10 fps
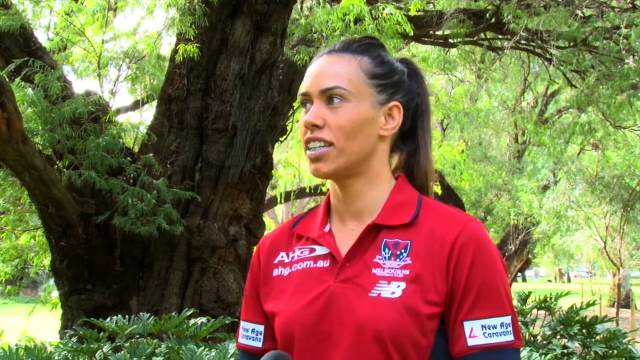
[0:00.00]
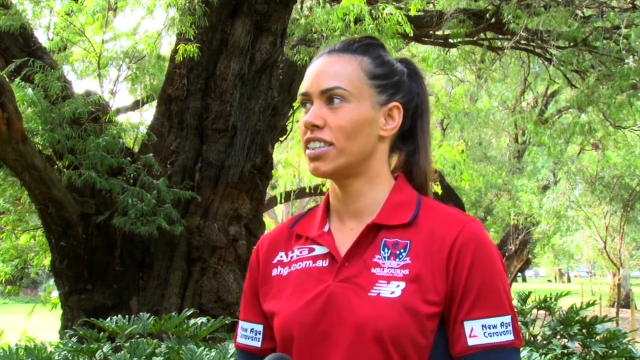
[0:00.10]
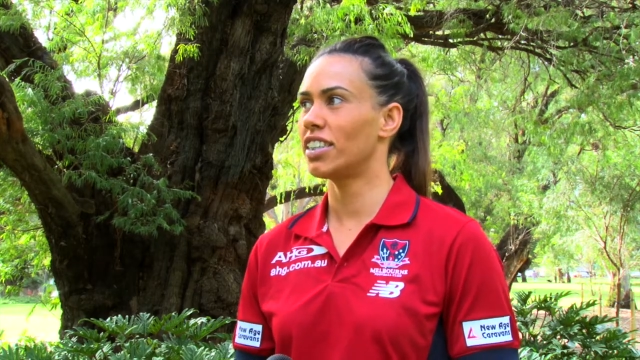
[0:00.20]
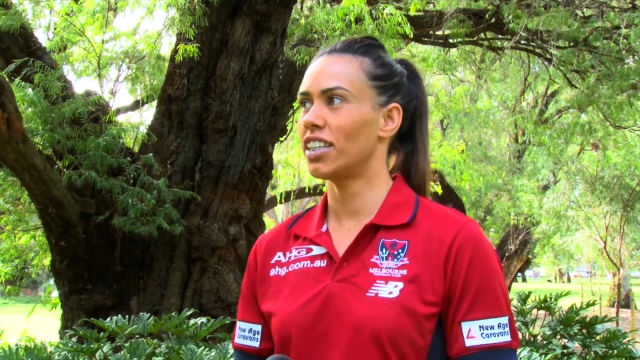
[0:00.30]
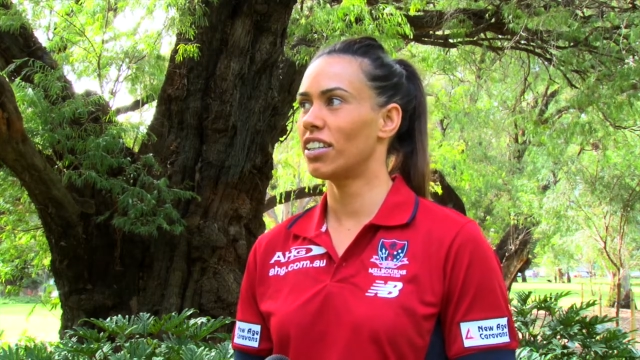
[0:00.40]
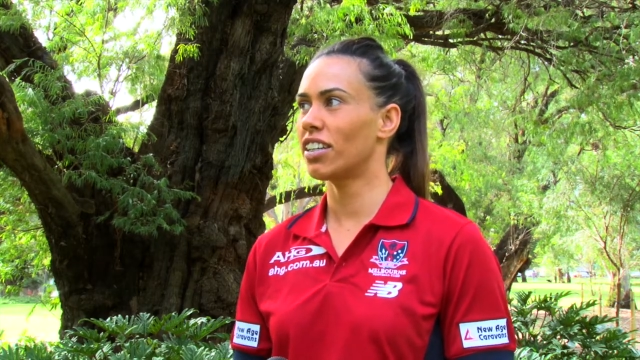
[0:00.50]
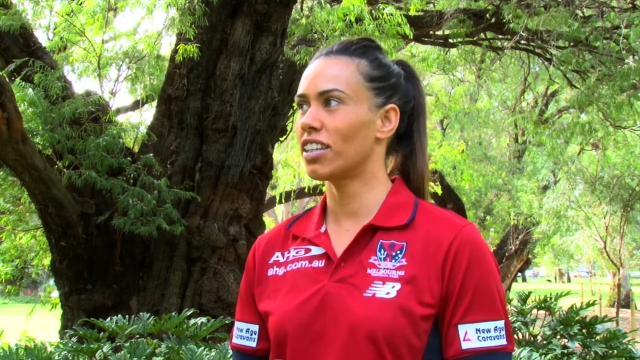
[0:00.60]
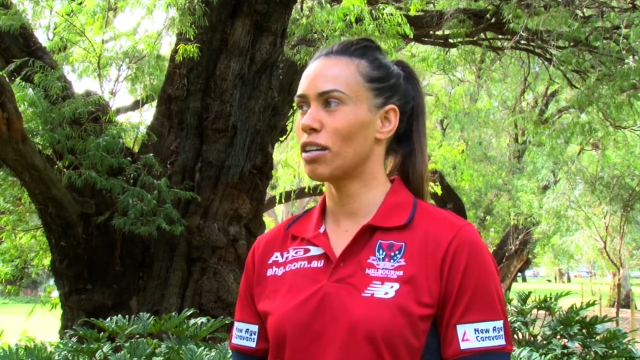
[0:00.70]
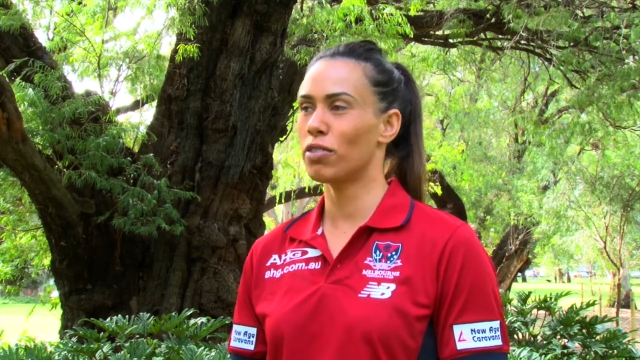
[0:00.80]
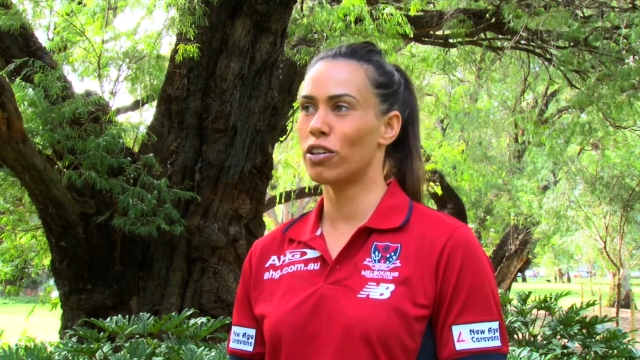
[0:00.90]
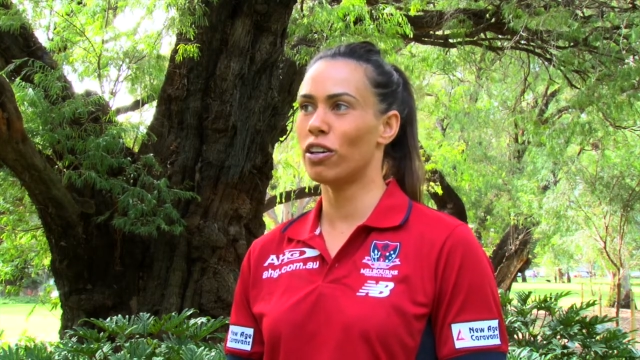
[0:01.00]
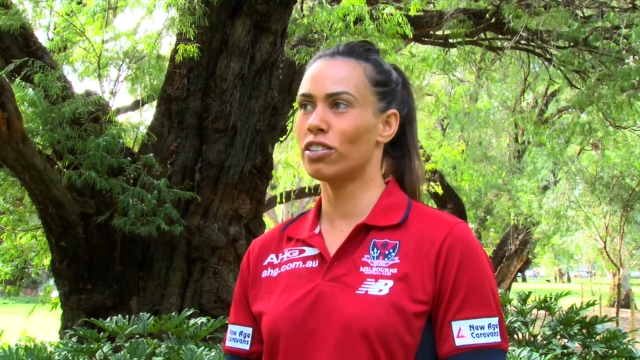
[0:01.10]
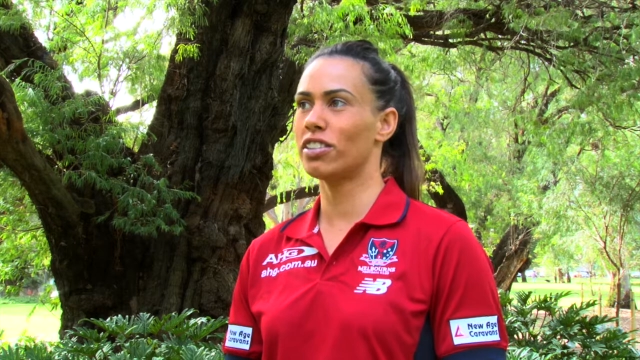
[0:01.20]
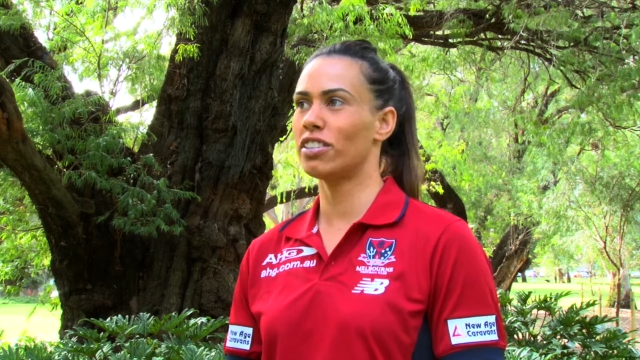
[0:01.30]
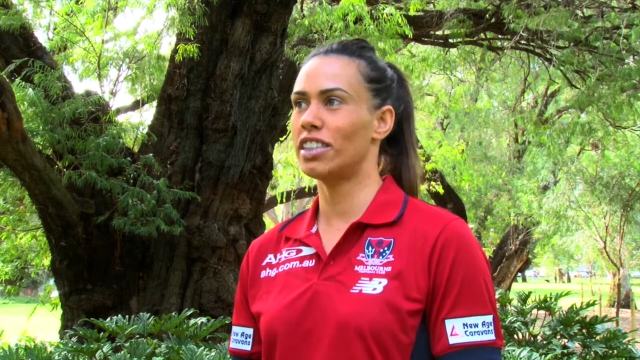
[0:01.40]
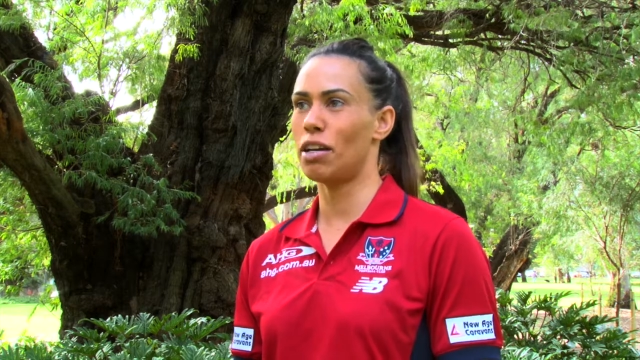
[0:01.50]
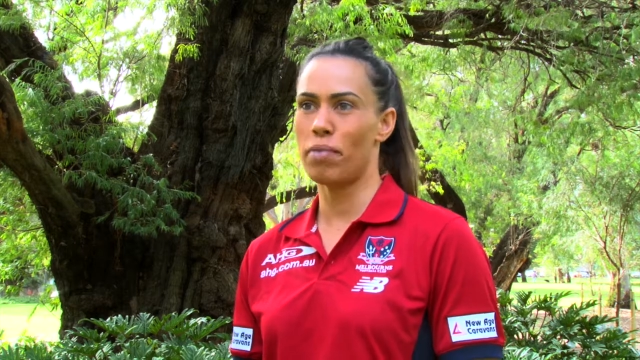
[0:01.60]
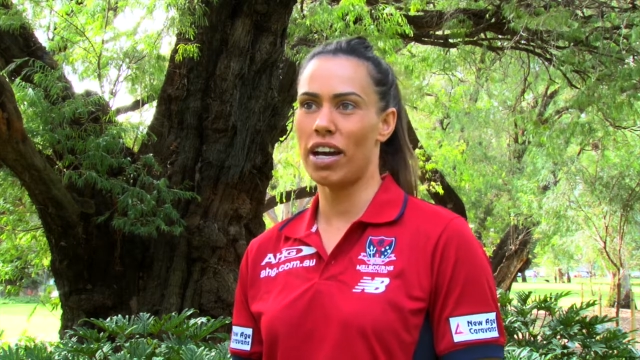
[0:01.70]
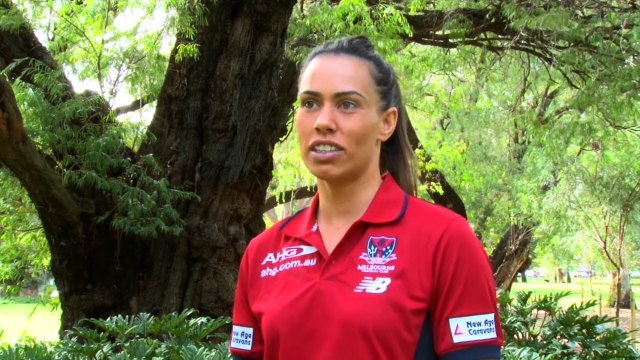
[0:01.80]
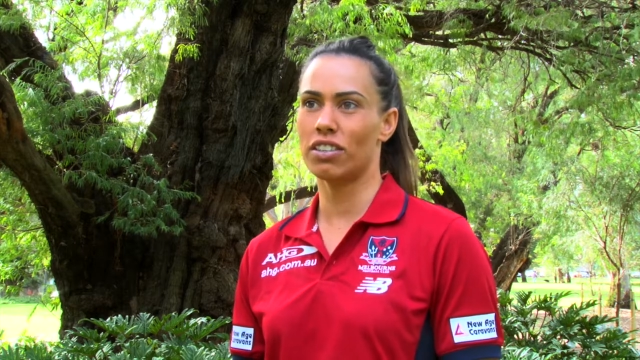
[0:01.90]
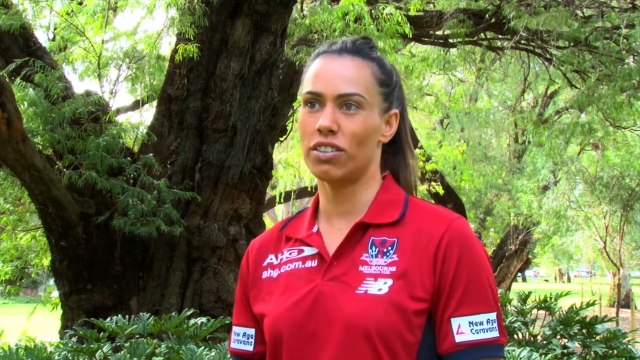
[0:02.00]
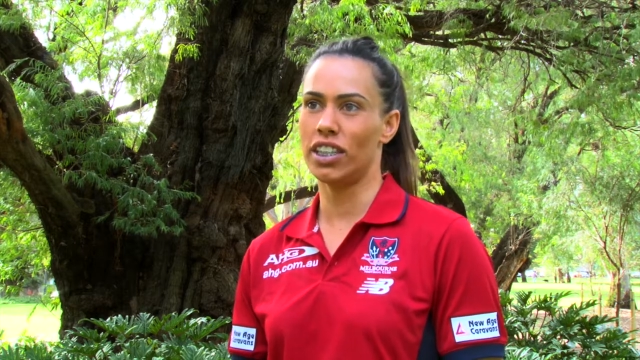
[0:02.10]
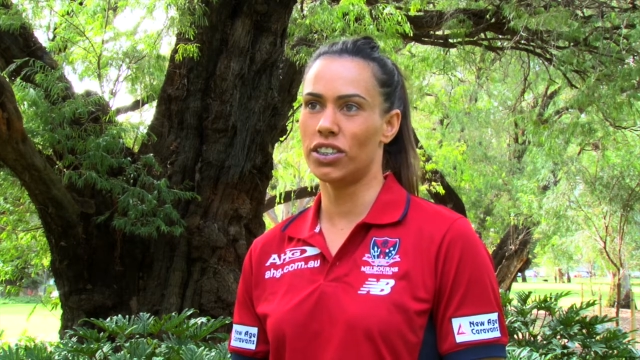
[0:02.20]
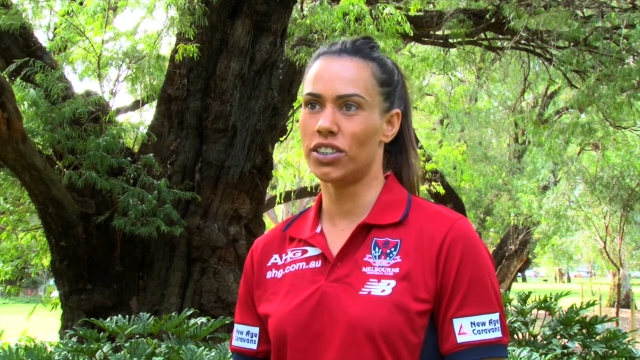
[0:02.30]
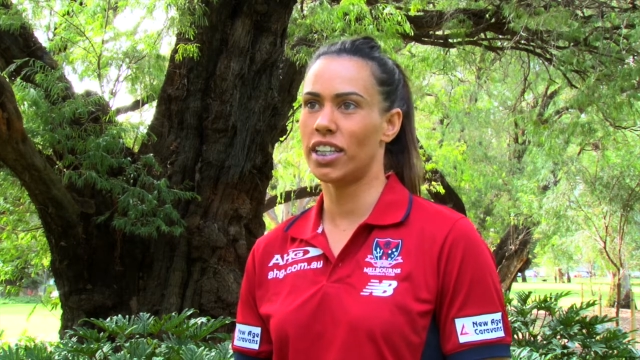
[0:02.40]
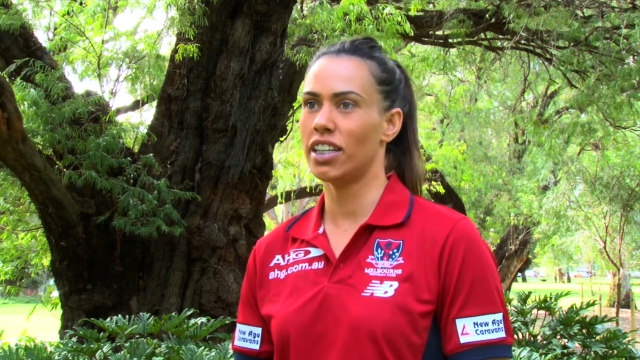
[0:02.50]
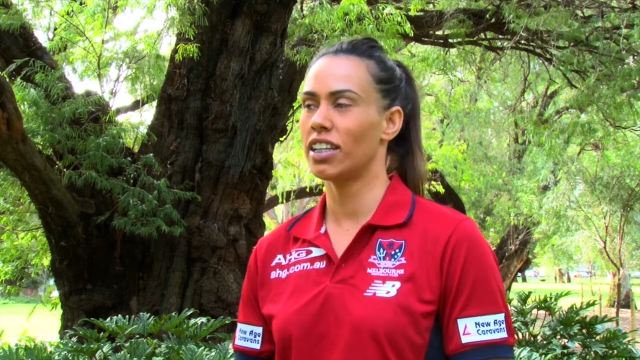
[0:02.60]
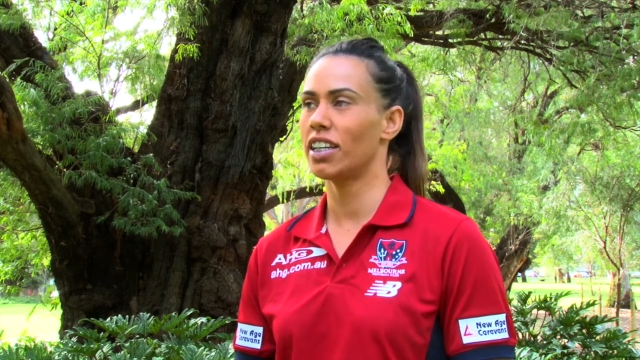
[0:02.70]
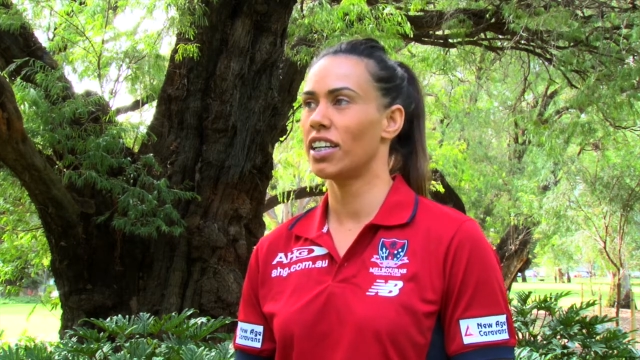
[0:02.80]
is that you're going to come across setbacks or injury,